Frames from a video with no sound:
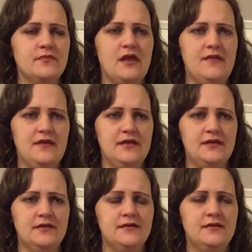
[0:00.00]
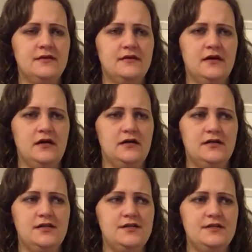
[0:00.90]
and then
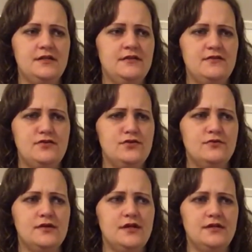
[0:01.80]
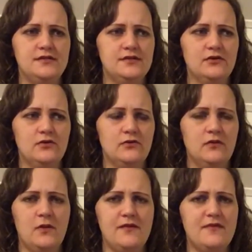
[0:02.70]
didn't do it until
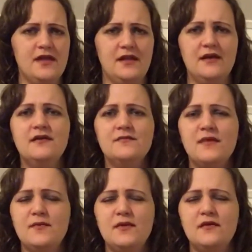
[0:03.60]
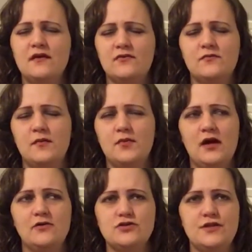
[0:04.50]
late that night, maybe. I don't remember
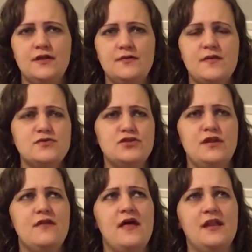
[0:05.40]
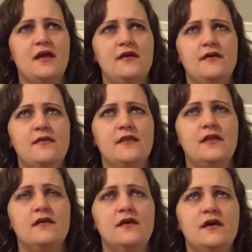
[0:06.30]
how she did it. Maybe she did it that night and then
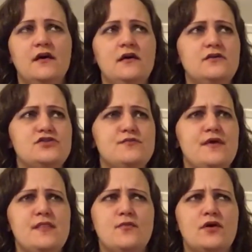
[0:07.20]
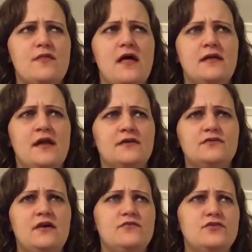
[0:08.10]
she made the bread that next
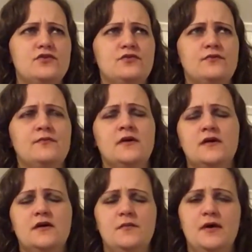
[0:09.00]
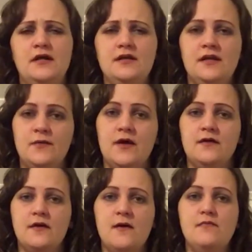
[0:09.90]
afternoon. But
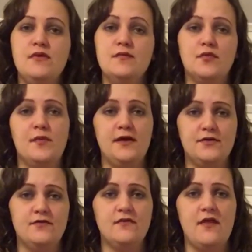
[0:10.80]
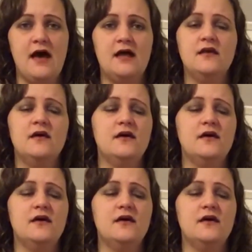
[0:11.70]
anyway, be prepared for that,